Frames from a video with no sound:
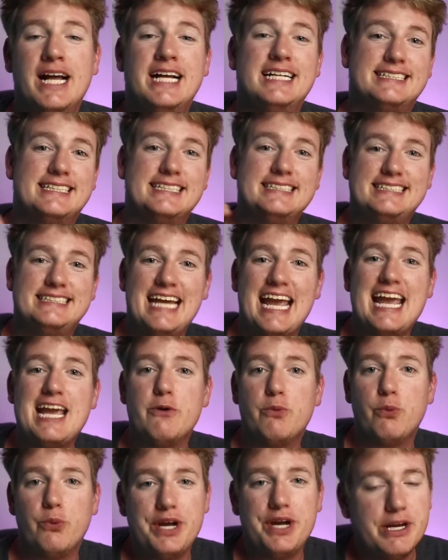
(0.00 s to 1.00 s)
Today
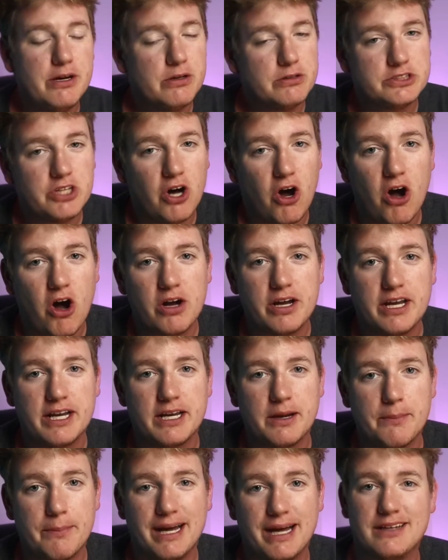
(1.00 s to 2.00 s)
we are talking
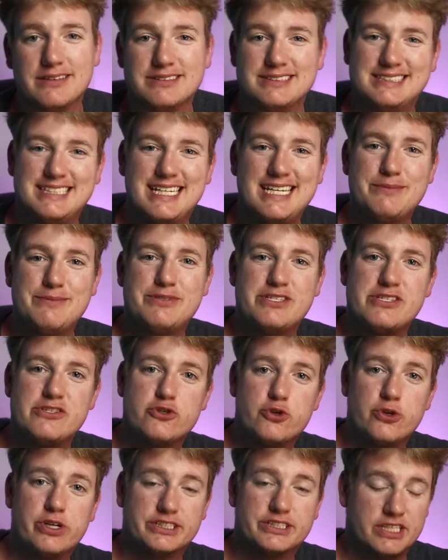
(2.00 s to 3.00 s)
about tips and
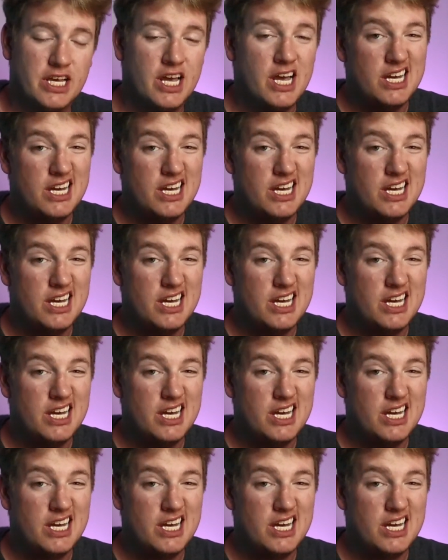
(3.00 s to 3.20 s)
tricks